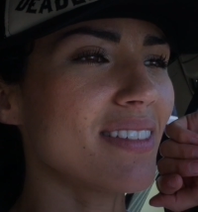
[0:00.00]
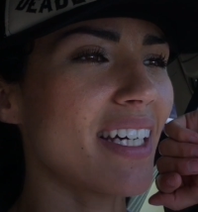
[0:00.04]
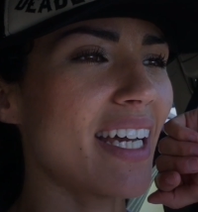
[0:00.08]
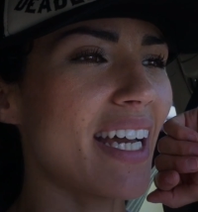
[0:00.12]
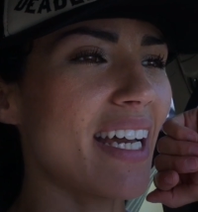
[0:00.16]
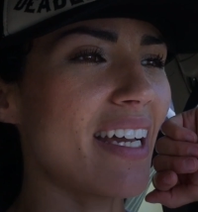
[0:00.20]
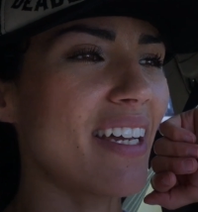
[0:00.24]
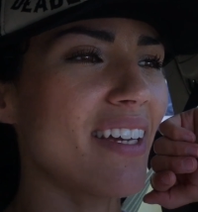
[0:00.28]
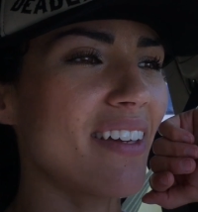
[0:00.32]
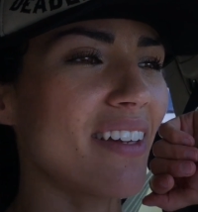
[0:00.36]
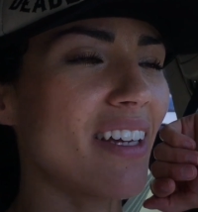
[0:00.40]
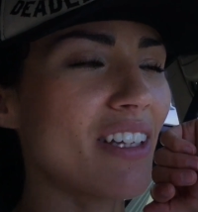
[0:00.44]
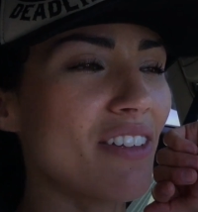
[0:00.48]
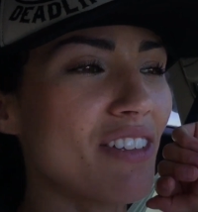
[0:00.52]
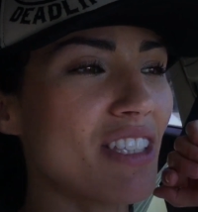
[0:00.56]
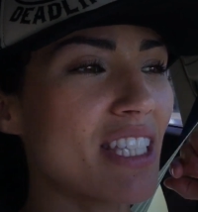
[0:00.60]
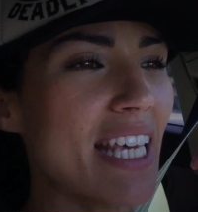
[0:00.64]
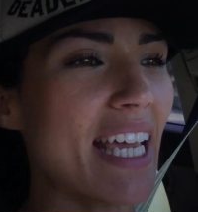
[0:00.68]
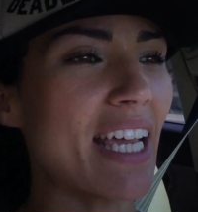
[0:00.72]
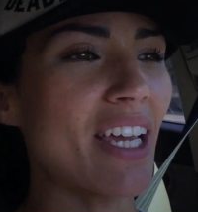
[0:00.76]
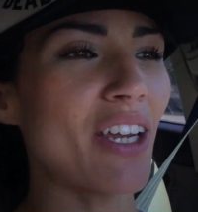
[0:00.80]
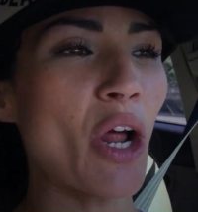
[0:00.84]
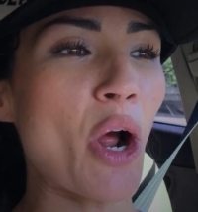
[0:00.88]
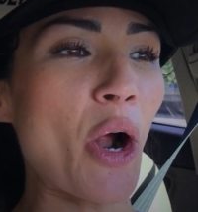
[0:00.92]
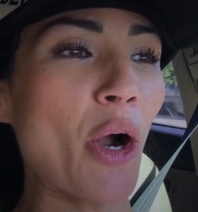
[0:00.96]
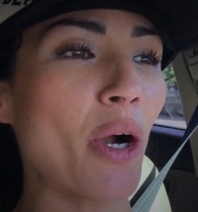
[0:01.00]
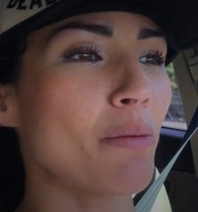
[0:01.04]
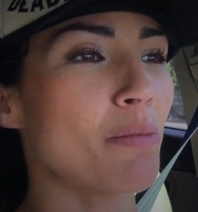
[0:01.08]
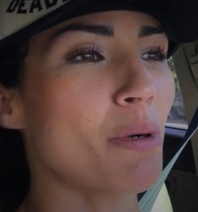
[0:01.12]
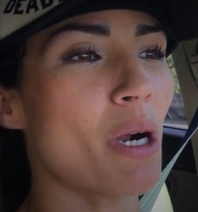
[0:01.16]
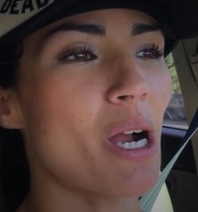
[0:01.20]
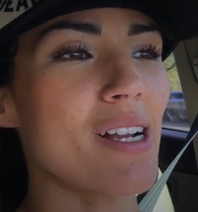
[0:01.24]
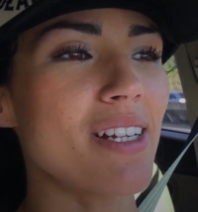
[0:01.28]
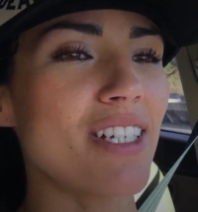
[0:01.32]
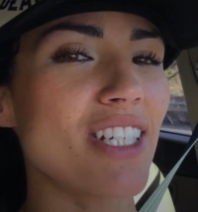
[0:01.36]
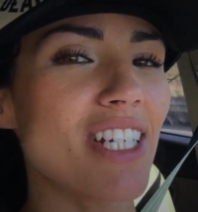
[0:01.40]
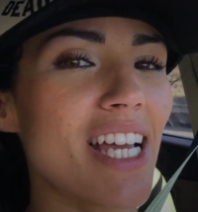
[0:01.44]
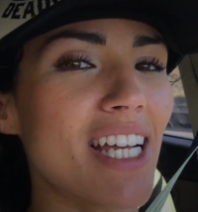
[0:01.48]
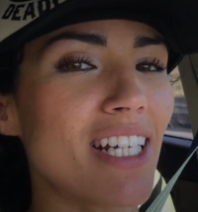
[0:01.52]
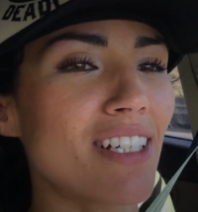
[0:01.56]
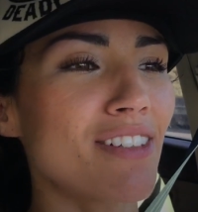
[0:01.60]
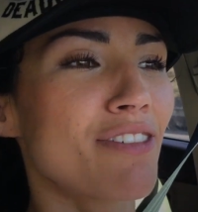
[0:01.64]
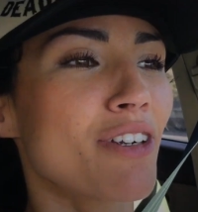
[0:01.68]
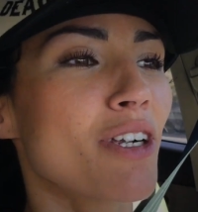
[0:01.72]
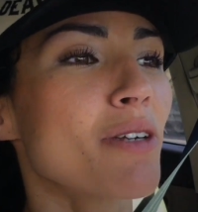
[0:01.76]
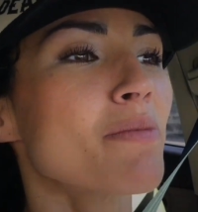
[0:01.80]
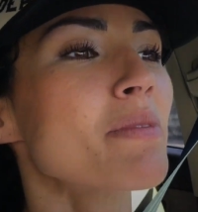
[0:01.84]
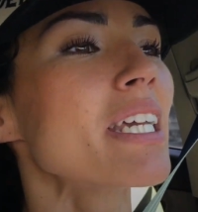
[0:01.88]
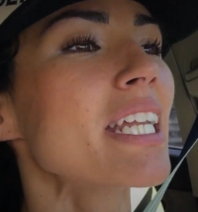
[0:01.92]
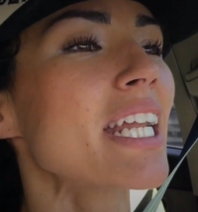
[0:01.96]
it's like an art project
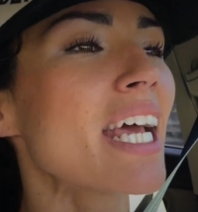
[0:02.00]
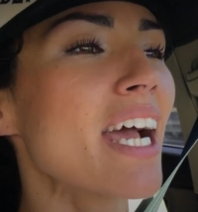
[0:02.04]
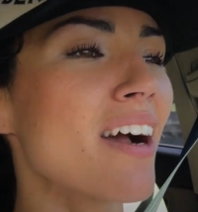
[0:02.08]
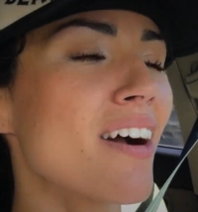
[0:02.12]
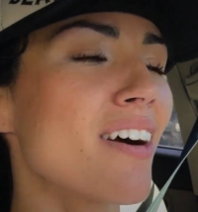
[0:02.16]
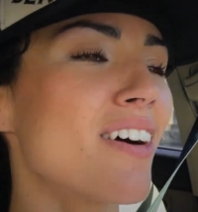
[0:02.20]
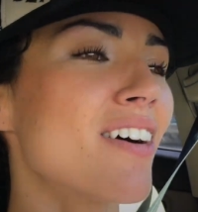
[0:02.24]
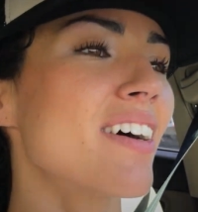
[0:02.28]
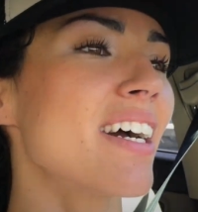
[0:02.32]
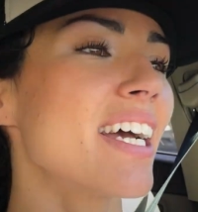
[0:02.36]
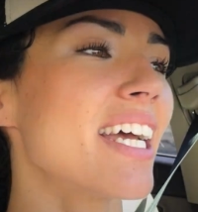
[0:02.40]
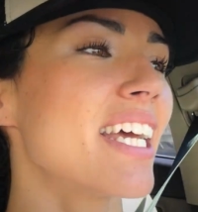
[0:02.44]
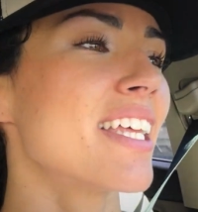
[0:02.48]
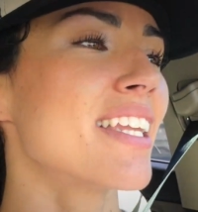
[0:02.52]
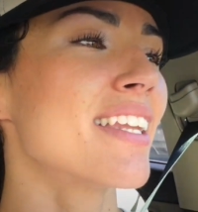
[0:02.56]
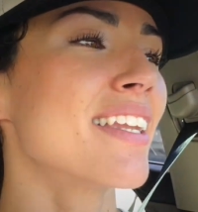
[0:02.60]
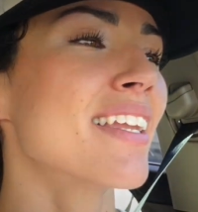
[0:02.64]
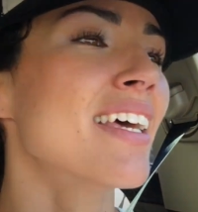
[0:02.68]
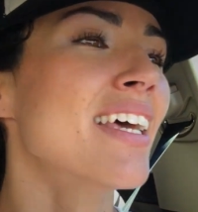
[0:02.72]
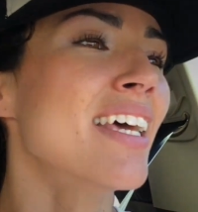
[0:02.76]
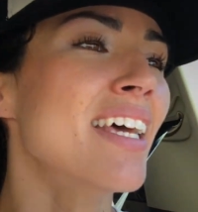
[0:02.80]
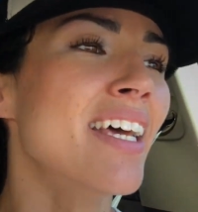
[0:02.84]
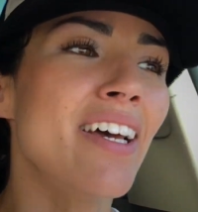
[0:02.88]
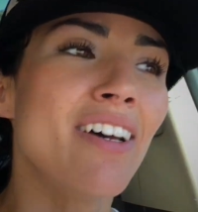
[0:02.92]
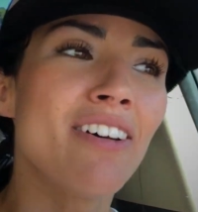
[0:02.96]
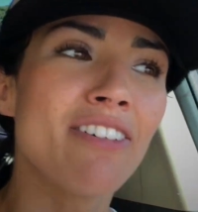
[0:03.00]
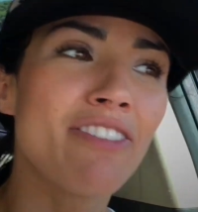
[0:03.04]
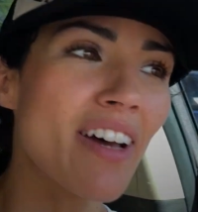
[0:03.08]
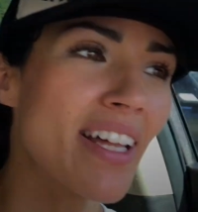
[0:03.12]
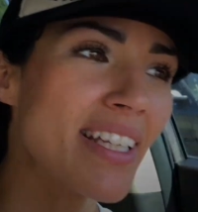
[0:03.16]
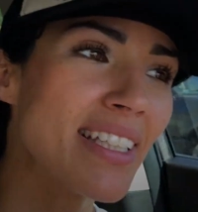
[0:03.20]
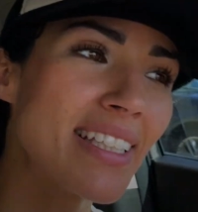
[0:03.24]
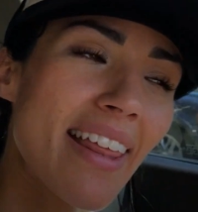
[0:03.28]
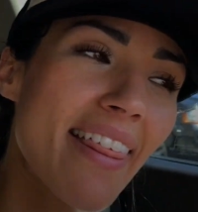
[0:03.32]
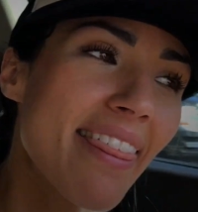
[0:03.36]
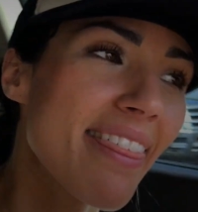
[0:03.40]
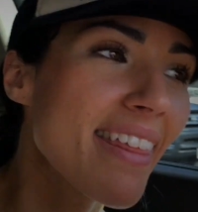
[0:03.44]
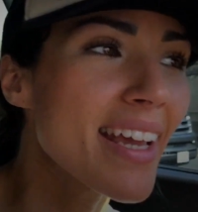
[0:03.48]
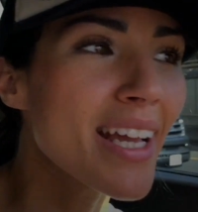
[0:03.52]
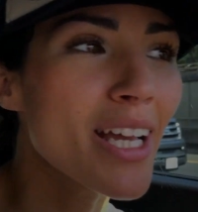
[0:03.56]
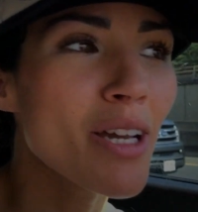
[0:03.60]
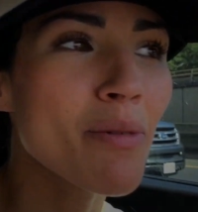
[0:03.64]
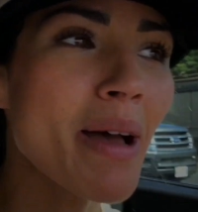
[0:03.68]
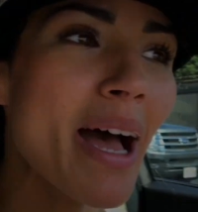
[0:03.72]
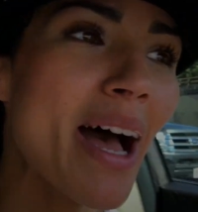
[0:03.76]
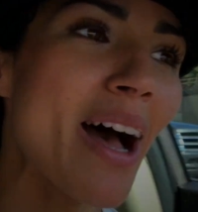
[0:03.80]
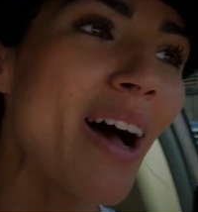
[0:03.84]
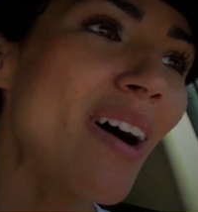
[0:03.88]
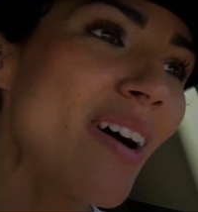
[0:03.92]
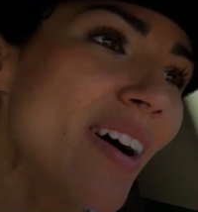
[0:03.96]
for me now, and fun to think
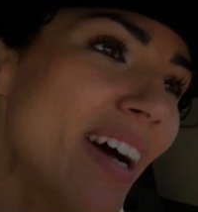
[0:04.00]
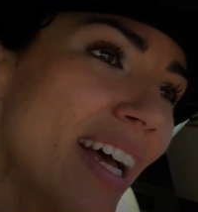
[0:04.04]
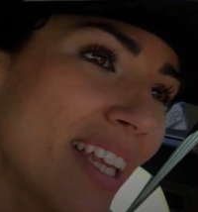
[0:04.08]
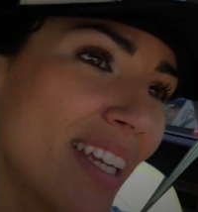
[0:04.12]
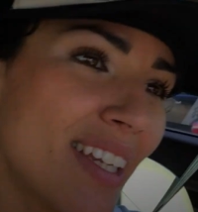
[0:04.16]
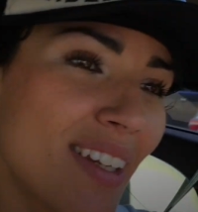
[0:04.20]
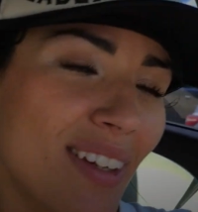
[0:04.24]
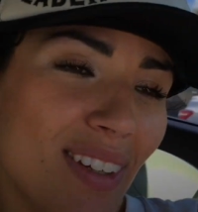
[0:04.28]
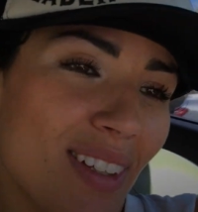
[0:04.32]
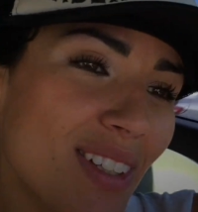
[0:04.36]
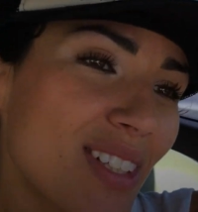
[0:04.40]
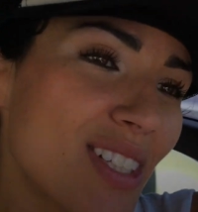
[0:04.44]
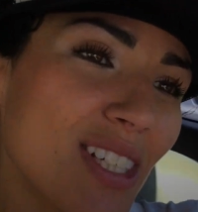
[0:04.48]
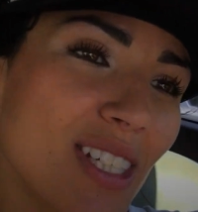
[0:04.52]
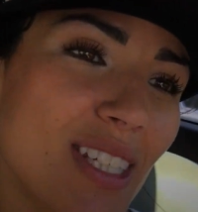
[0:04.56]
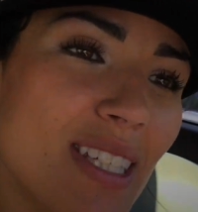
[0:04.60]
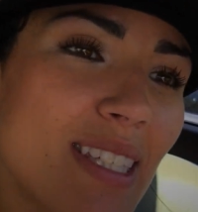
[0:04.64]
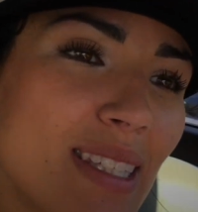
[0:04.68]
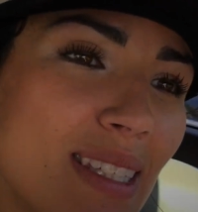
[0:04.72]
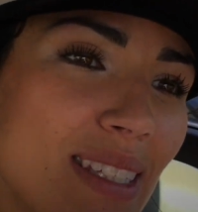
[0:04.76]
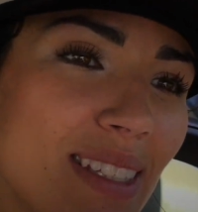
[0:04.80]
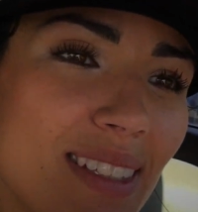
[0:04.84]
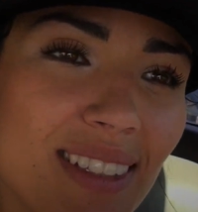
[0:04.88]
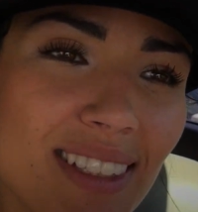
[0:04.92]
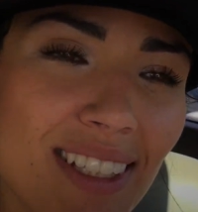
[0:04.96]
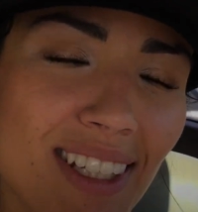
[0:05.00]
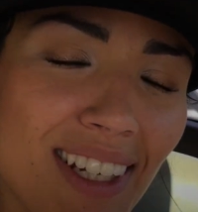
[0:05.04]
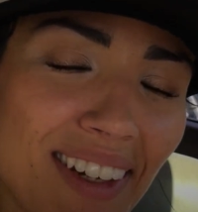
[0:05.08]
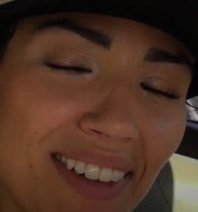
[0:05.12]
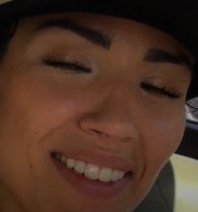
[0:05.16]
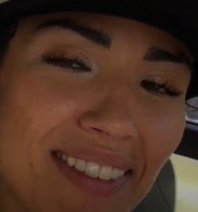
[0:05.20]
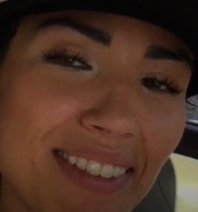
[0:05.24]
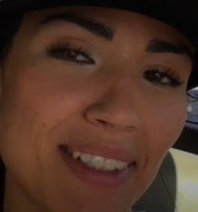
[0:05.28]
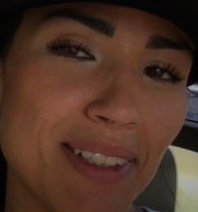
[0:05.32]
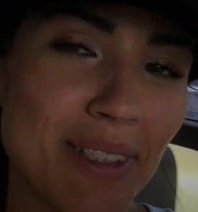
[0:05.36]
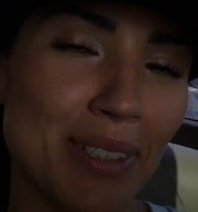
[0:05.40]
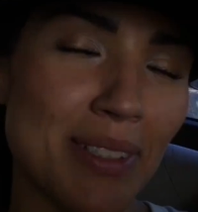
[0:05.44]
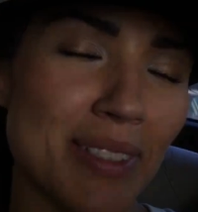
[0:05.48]
about, and it'll just, you know, I